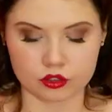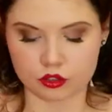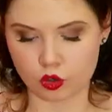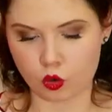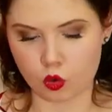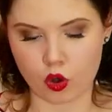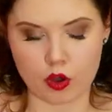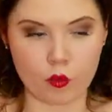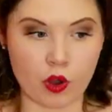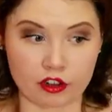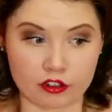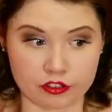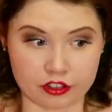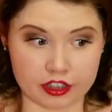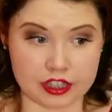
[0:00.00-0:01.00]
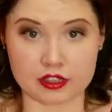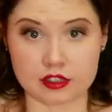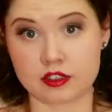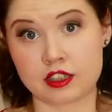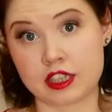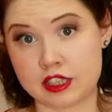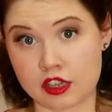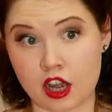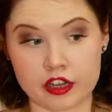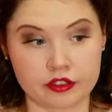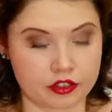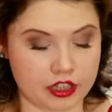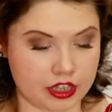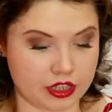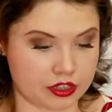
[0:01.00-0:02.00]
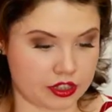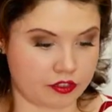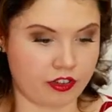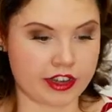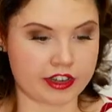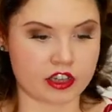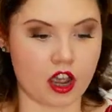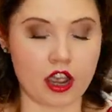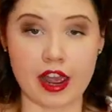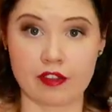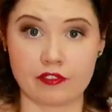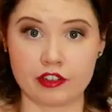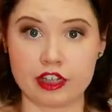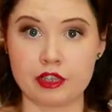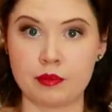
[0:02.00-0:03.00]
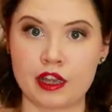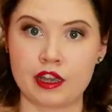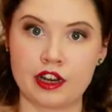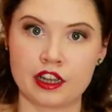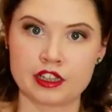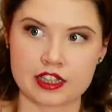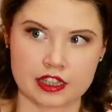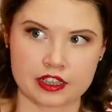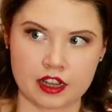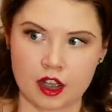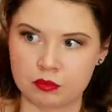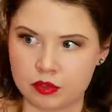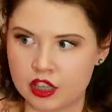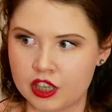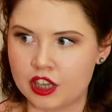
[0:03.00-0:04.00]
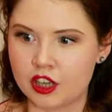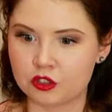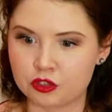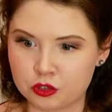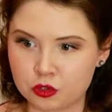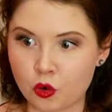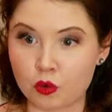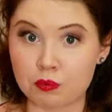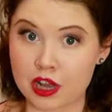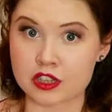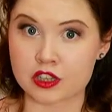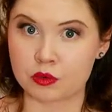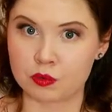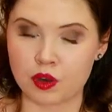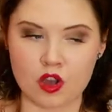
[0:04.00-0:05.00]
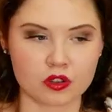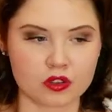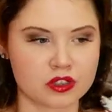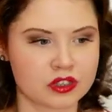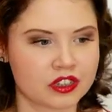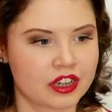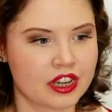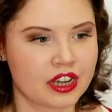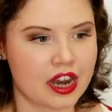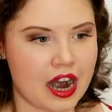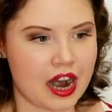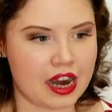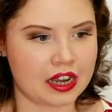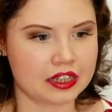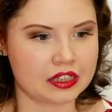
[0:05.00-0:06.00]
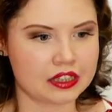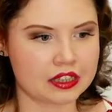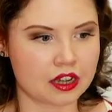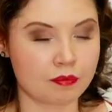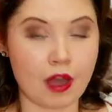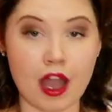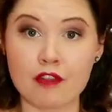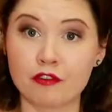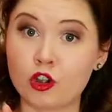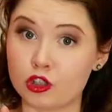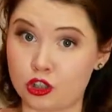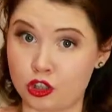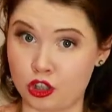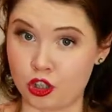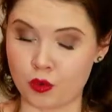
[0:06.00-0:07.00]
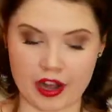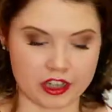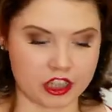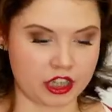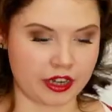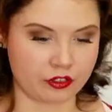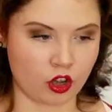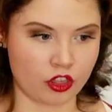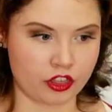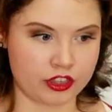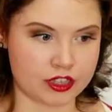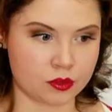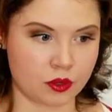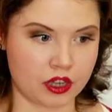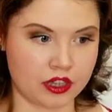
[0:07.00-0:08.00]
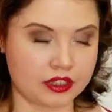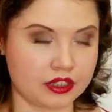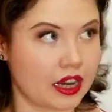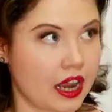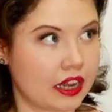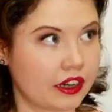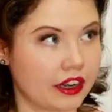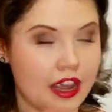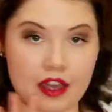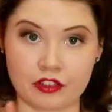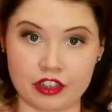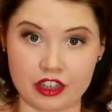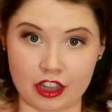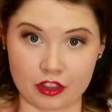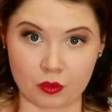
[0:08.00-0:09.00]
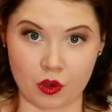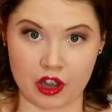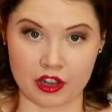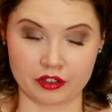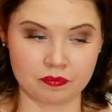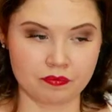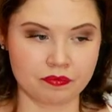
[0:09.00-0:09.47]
quite well for these kind of things. In fact, I have an eBay alert set up for puzzle blocks, and I've got two actually. I've got this one and I have another one,